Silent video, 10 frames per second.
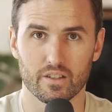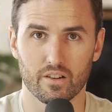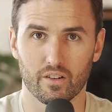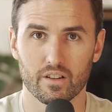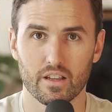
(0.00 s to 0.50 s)

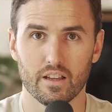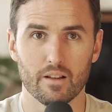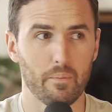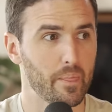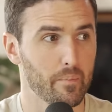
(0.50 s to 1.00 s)
year.
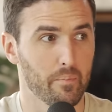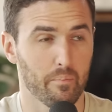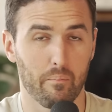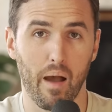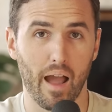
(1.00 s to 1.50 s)

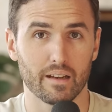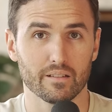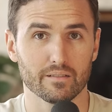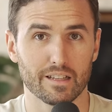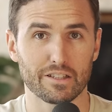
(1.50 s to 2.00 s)

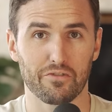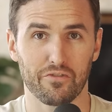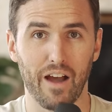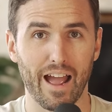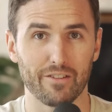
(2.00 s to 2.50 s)
Mine is at
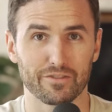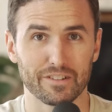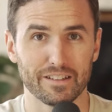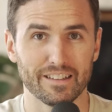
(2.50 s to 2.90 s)
five.